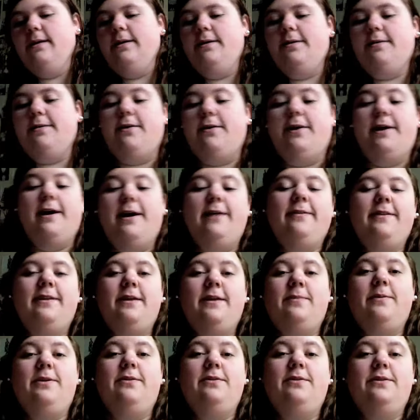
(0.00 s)
So I got the
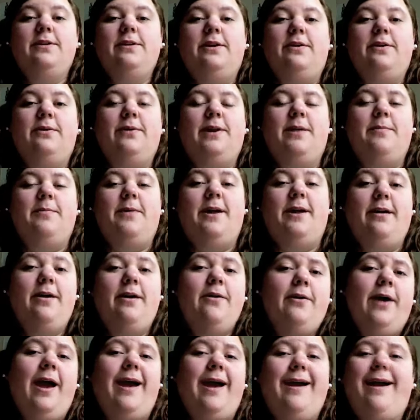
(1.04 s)
W 2 and I'm like,
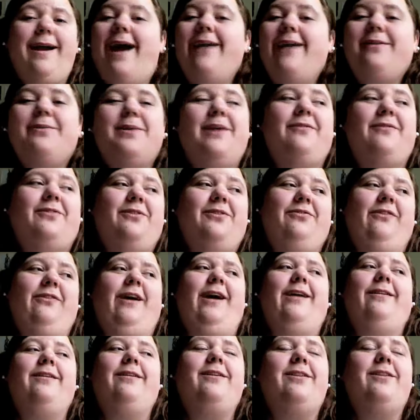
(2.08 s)
okay, I don't have to
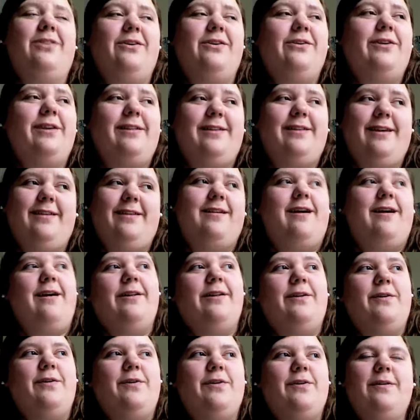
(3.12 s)
file. It's
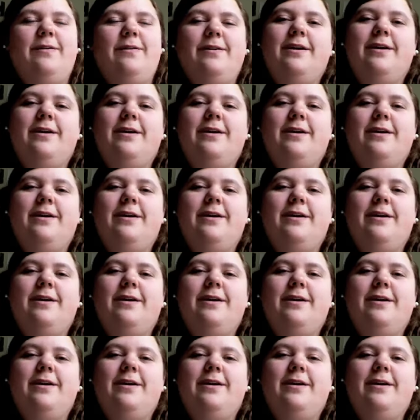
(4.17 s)
$36.